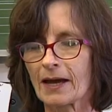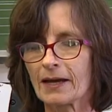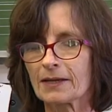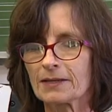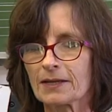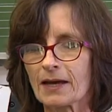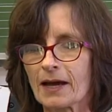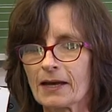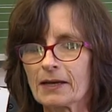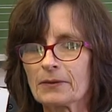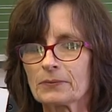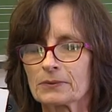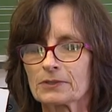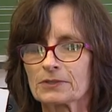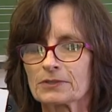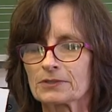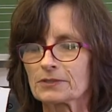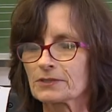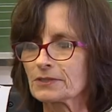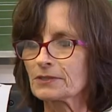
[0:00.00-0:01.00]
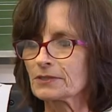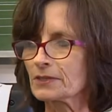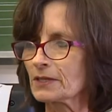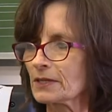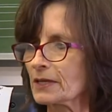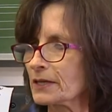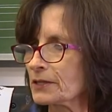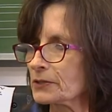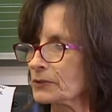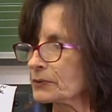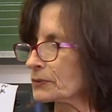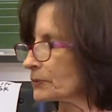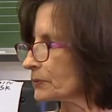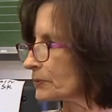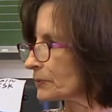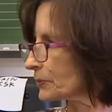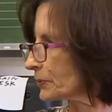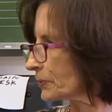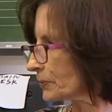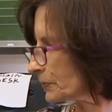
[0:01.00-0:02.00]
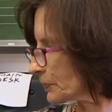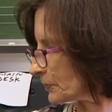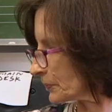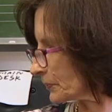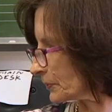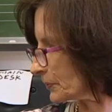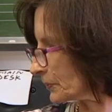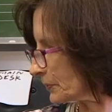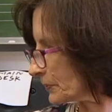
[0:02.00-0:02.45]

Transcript: And I was simply like, Who?